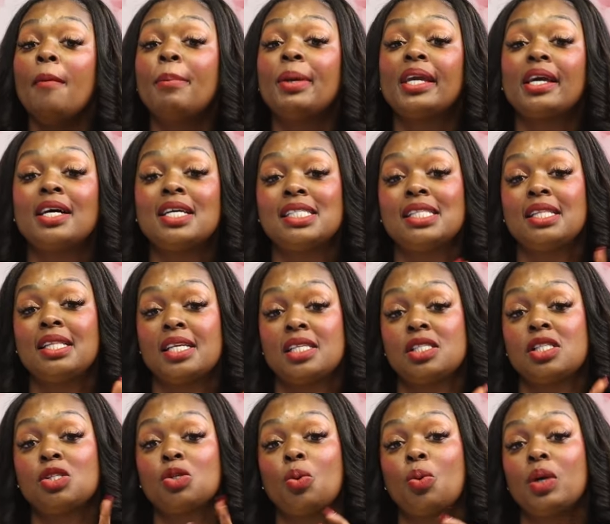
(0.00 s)
because
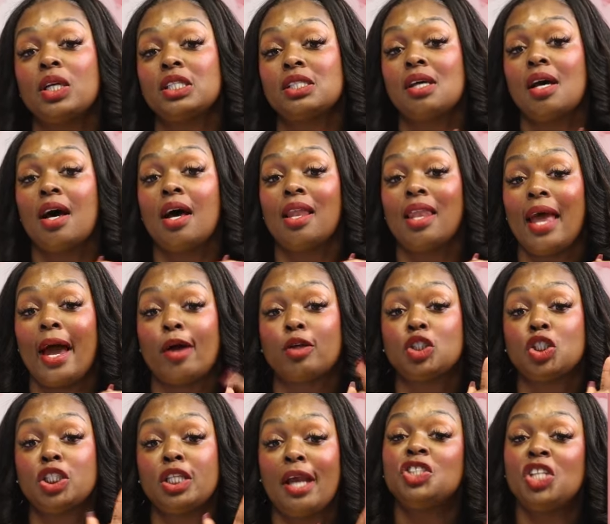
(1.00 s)
this is going to allow
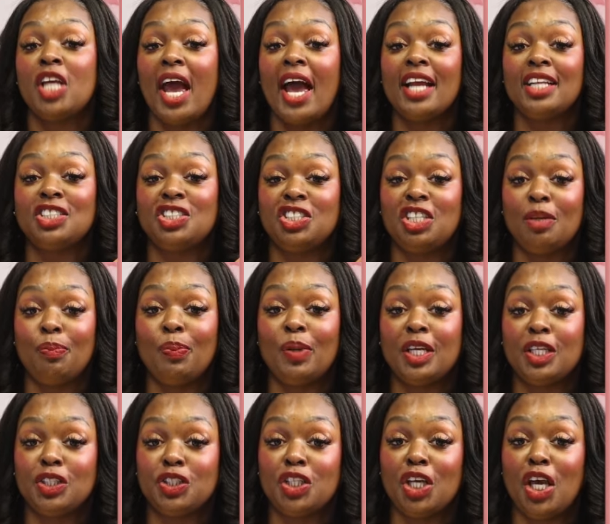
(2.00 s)

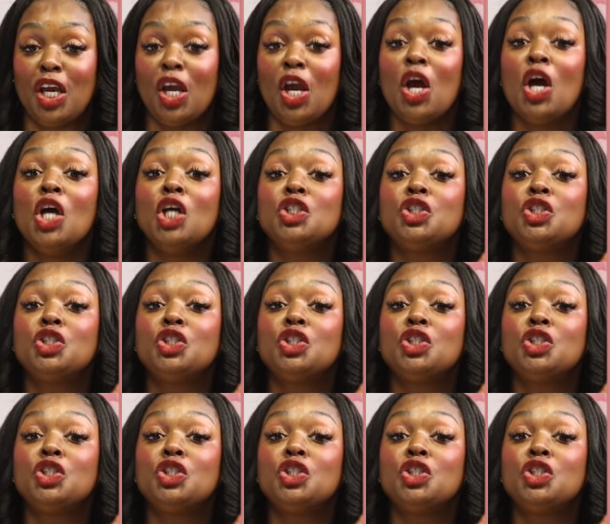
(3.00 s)
ChatGPT